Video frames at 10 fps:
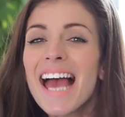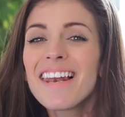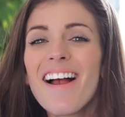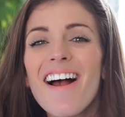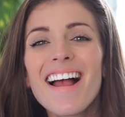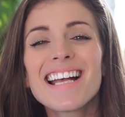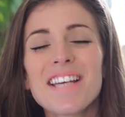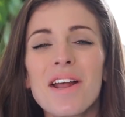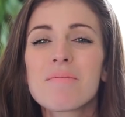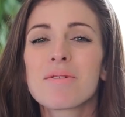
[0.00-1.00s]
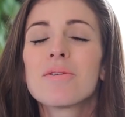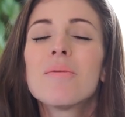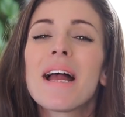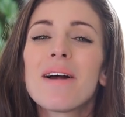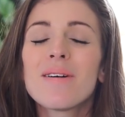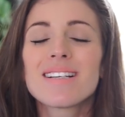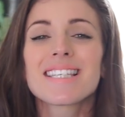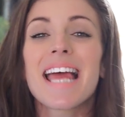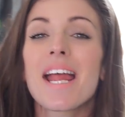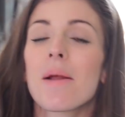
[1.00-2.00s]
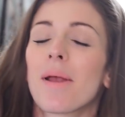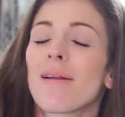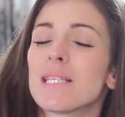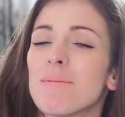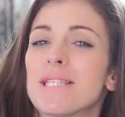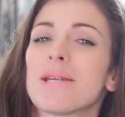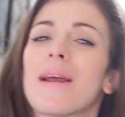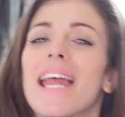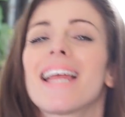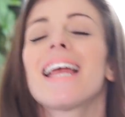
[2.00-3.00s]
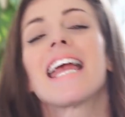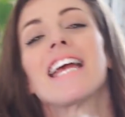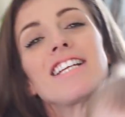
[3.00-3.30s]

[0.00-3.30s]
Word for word: Hello guys, I hope you're all well. Today I'm going to be doing